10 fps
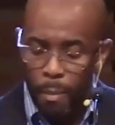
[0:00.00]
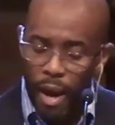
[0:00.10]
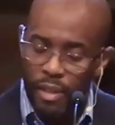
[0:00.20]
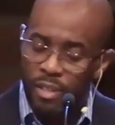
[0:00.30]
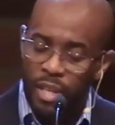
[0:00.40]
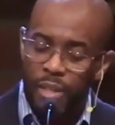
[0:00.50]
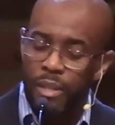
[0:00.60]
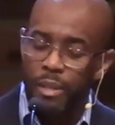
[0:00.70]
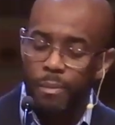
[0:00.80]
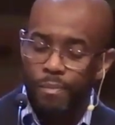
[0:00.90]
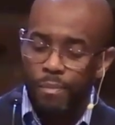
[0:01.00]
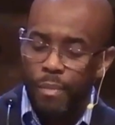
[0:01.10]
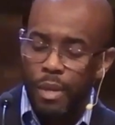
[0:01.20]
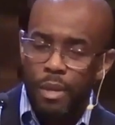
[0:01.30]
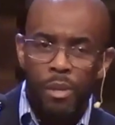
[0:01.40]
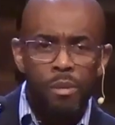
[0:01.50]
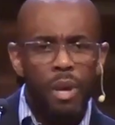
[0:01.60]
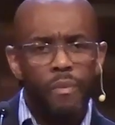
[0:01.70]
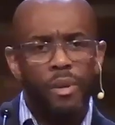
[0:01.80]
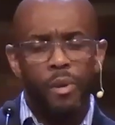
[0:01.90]
Pilate said to them, you
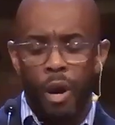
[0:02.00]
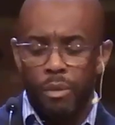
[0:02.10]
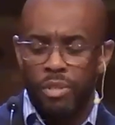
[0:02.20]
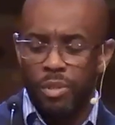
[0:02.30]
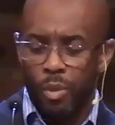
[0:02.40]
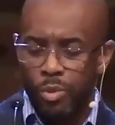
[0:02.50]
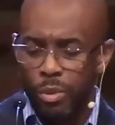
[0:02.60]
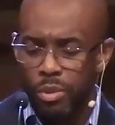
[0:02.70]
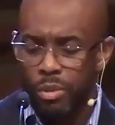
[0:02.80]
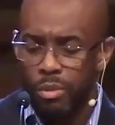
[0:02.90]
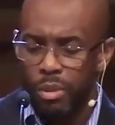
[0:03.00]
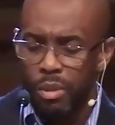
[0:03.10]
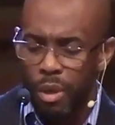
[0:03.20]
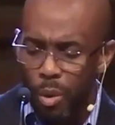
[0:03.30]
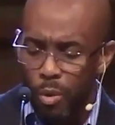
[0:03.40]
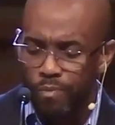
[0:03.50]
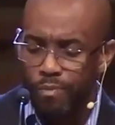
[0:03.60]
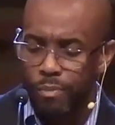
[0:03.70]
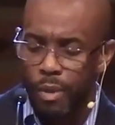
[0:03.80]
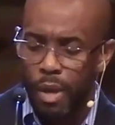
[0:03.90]
have a guard of soldiers. Go,
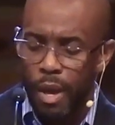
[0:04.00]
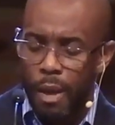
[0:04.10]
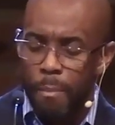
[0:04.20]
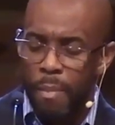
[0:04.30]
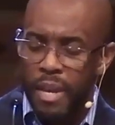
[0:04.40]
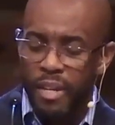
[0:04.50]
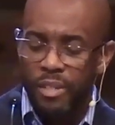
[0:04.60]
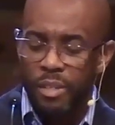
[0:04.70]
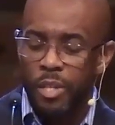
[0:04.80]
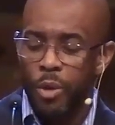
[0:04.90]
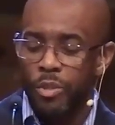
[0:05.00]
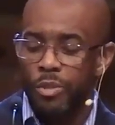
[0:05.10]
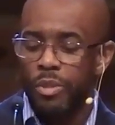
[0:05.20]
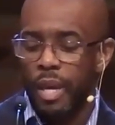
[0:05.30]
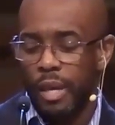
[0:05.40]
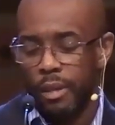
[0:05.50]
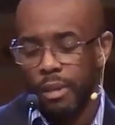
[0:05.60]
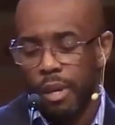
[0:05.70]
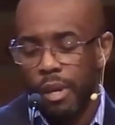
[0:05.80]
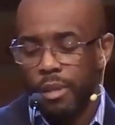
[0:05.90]
make it as secure as you
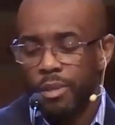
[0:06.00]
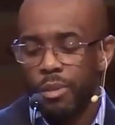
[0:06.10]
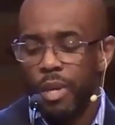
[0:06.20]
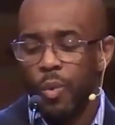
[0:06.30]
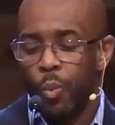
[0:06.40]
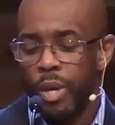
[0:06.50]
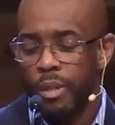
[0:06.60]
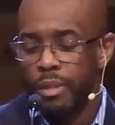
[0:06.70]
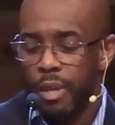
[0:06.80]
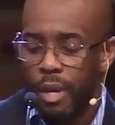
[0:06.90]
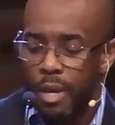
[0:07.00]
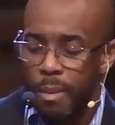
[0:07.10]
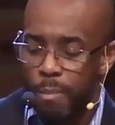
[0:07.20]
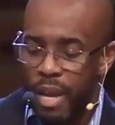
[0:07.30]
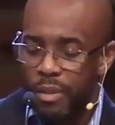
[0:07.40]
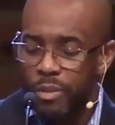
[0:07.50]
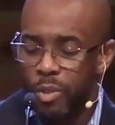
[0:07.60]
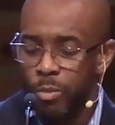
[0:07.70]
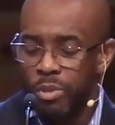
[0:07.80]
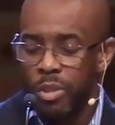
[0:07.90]
can. So they went and made the
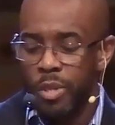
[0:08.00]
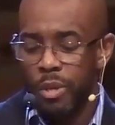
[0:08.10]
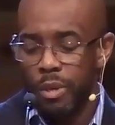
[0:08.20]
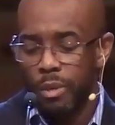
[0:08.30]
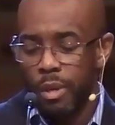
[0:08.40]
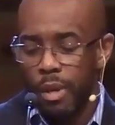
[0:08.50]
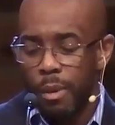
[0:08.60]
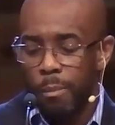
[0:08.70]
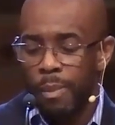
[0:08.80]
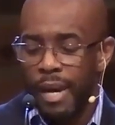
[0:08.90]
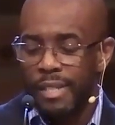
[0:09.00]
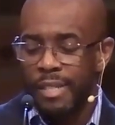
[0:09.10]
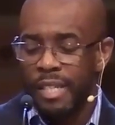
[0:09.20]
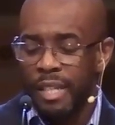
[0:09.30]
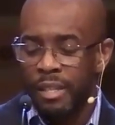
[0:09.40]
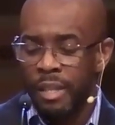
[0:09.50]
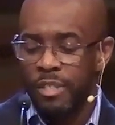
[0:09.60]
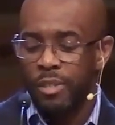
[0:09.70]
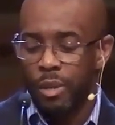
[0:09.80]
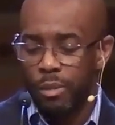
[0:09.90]
tomb secure by sealing the
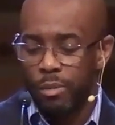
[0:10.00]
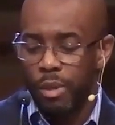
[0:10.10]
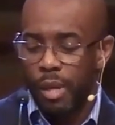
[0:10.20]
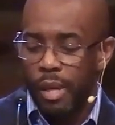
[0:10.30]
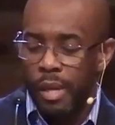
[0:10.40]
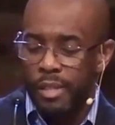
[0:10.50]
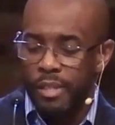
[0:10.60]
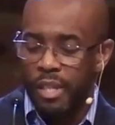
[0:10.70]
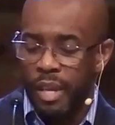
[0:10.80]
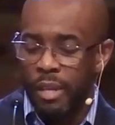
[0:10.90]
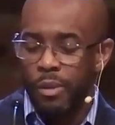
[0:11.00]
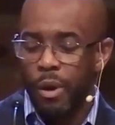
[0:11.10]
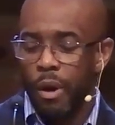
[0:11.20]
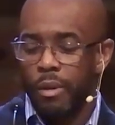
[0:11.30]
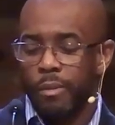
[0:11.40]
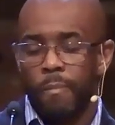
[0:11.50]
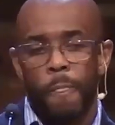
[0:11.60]
stone and setting a guard.